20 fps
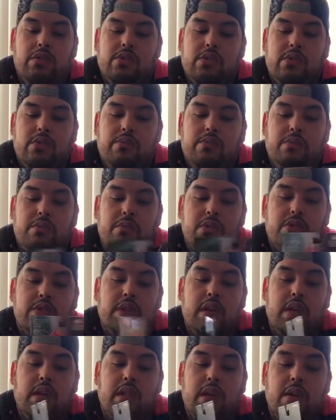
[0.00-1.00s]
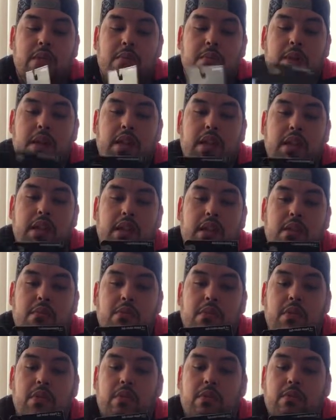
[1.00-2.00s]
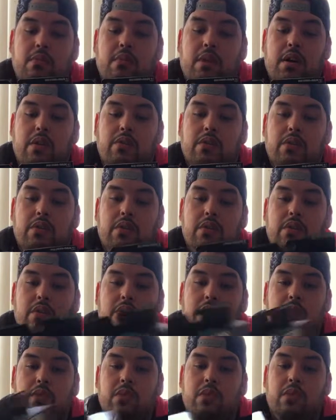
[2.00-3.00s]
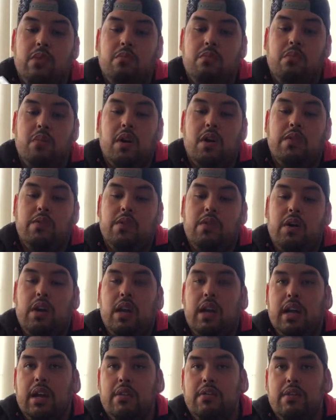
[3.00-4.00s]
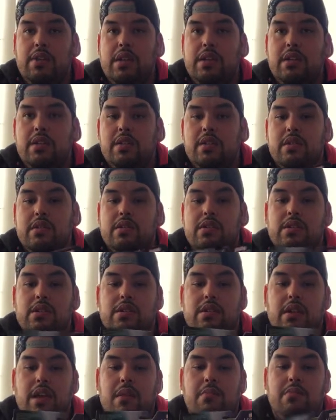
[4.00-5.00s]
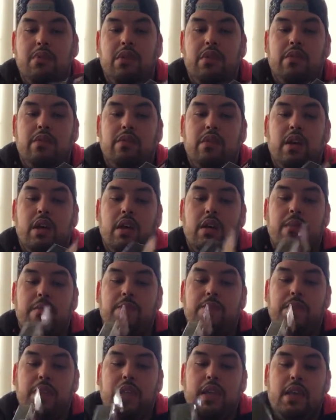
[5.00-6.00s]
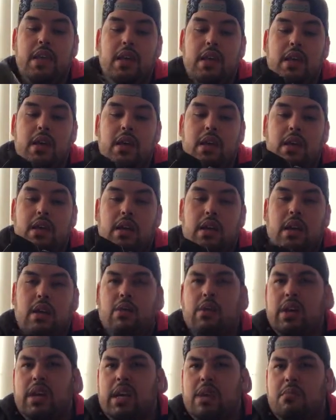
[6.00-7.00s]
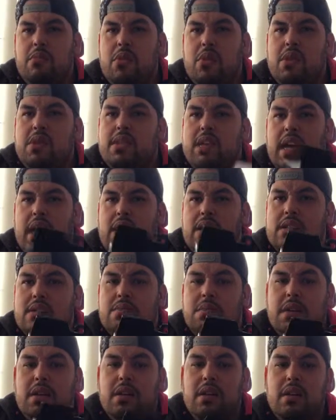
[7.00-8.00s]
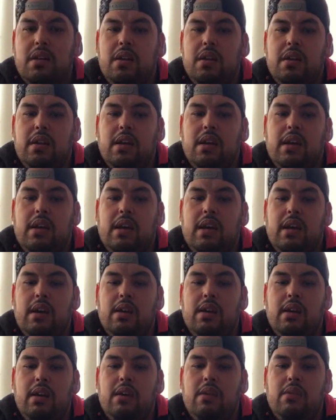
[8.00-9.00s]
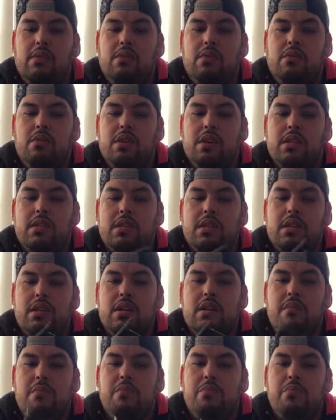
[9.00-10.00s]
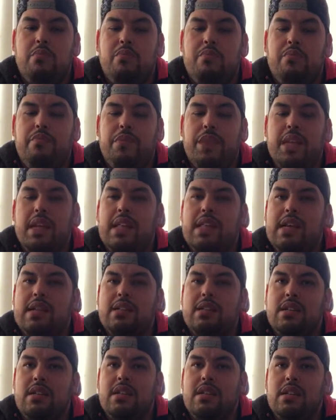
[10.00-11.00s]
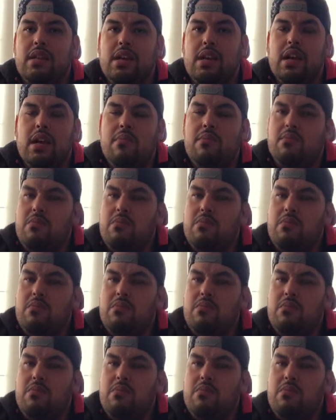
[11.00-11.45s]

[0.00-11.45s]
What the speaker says: So most likely I'm gonna be collecting more Marvel like Avengers type of. I want to get more into X-Men. I wasn't and that's another thing.